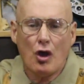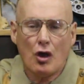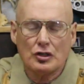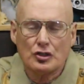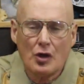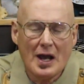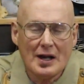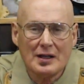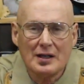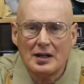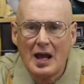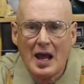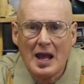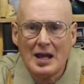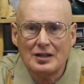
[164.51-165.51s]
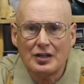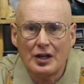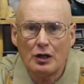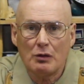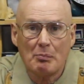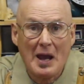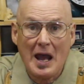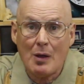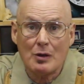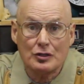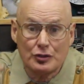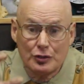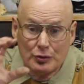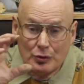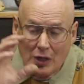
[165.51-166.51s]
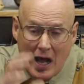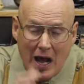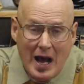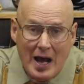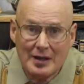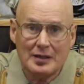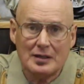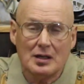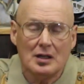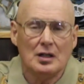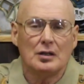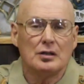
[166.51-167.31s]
or try to get a handheld power tool on it.